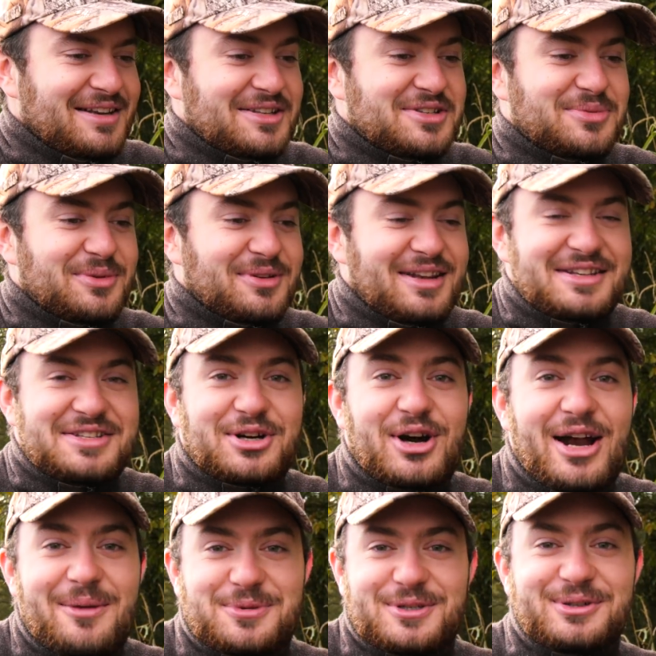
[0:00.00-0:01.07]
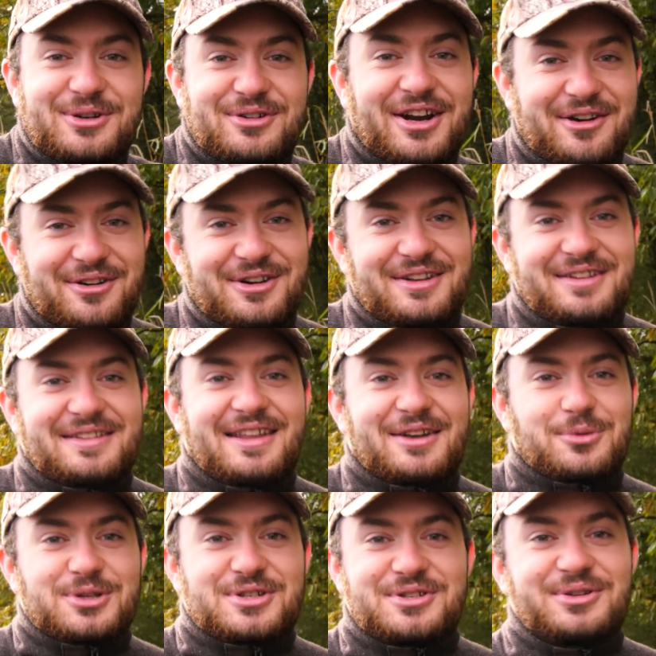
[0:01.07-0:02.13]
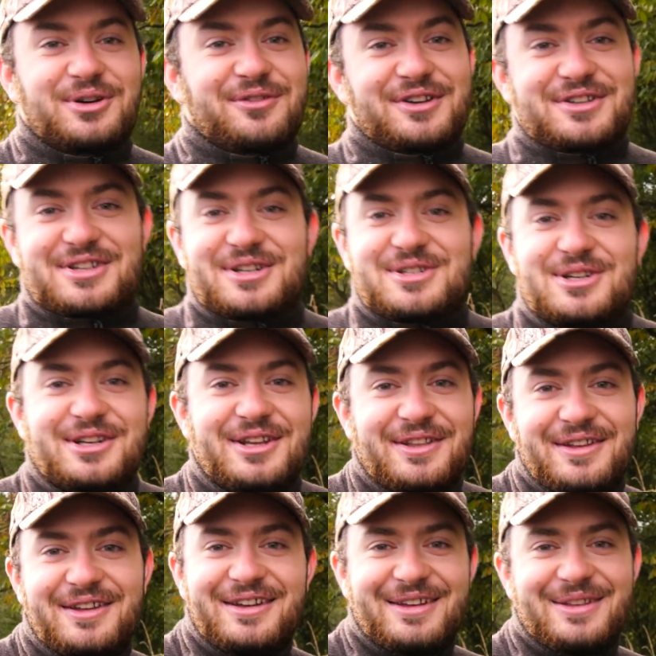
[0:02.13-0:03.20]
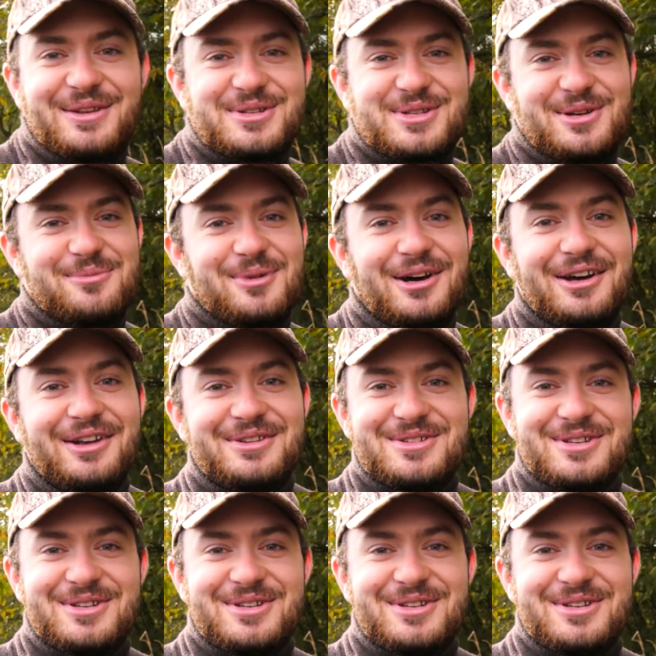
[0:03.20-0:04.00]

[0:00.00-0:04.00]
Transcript: That's that's our absolute record, and that was two of us actually in the in the same blind.